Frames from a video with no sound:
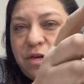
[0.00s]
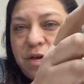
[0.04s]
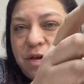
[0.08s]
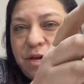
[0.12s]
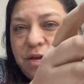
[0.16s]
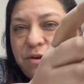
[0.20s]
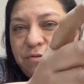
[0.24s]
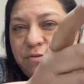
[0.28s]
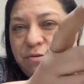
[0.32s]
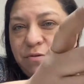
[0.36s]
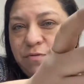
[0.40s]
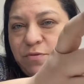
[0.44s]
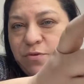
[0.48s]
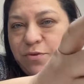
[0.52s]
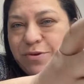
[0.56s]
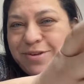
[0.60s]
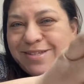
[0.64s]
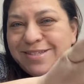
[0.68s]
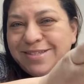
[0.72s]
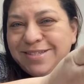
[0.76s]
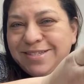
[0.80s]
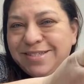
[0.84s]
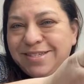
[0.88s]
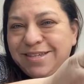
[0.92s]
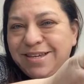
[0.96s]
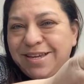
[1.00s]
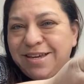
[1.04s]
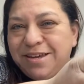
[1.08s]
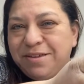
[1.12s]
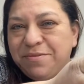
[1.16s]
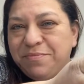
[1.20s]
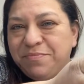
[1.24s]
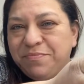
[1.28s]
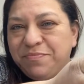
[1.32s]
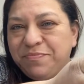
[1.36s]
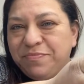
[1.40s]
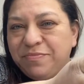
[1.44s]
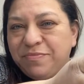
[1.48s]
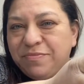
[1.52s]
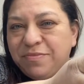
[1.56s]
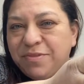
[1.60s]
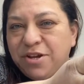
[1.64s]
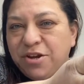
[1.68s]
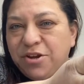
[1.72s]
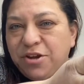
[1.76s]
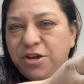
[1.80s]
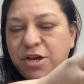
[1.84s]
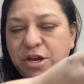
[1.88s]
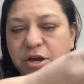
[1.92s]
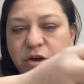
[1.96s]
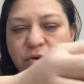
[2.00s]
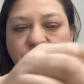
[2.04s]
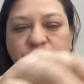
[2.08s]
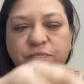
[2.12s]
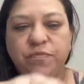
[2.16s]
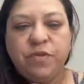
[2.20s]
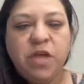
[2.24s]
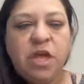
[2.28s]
I don't know if you can see it. There you go.